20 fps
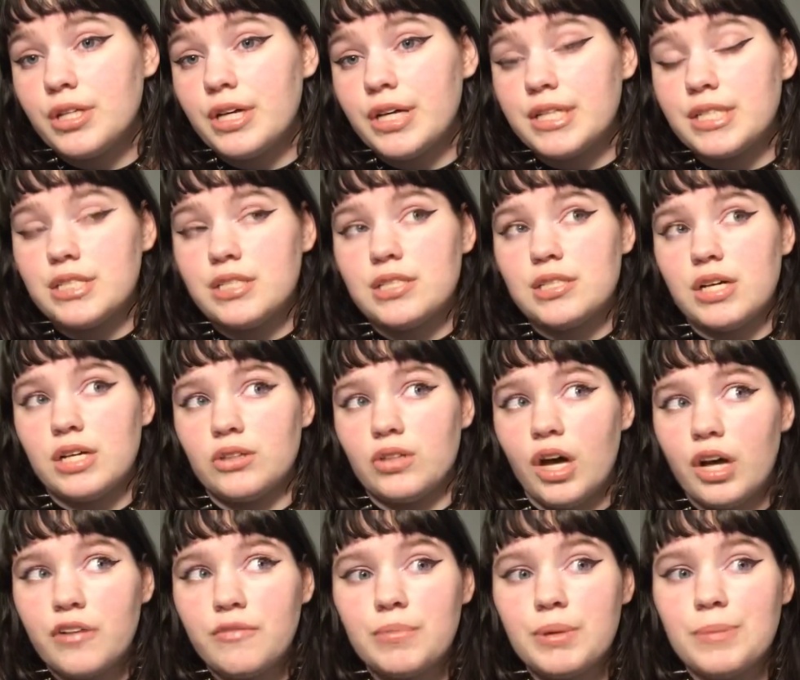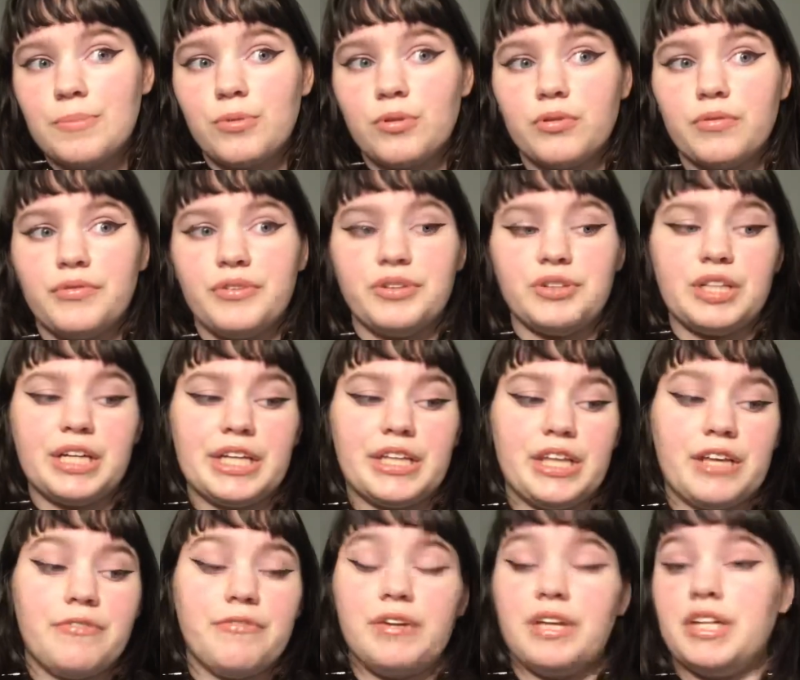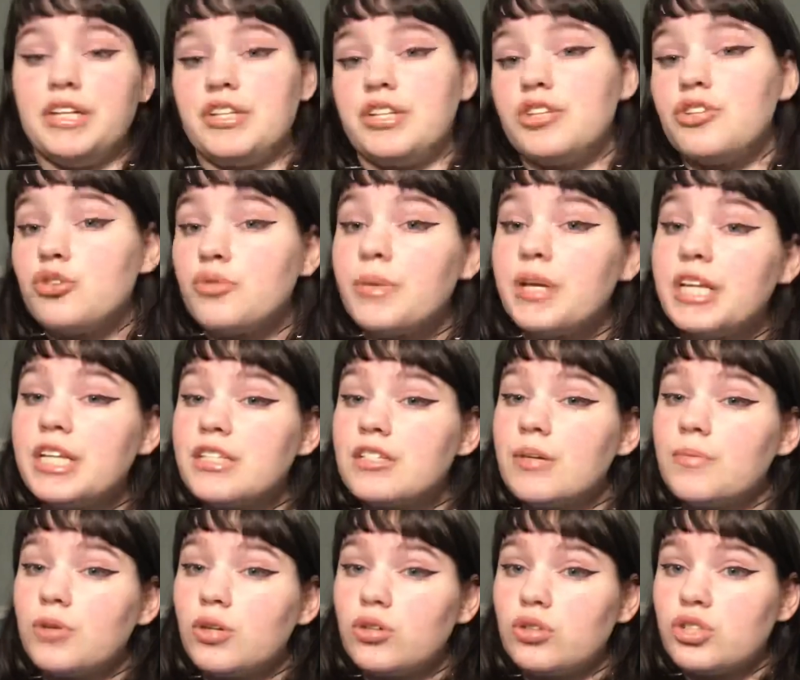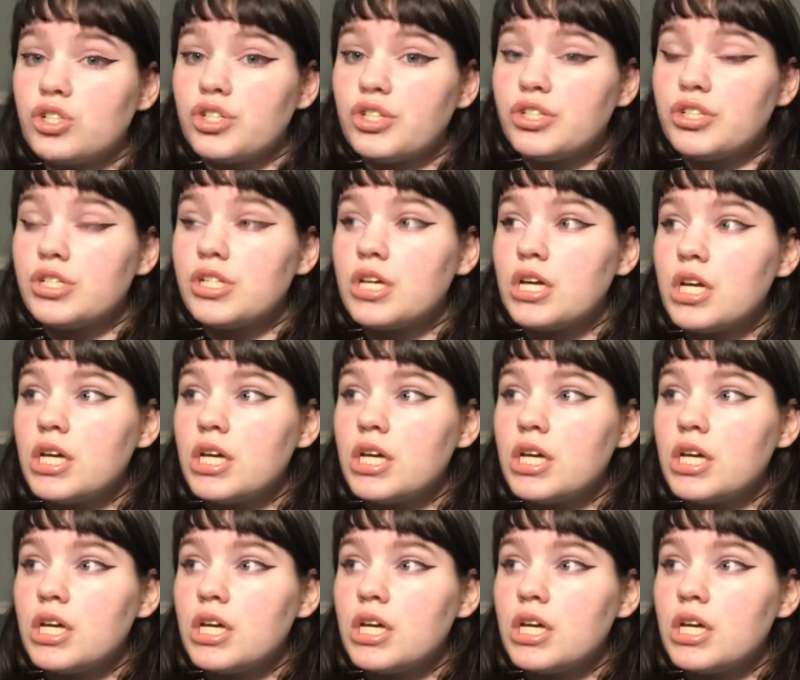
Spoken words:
as a lot of people feel like they fit into too many subcultures,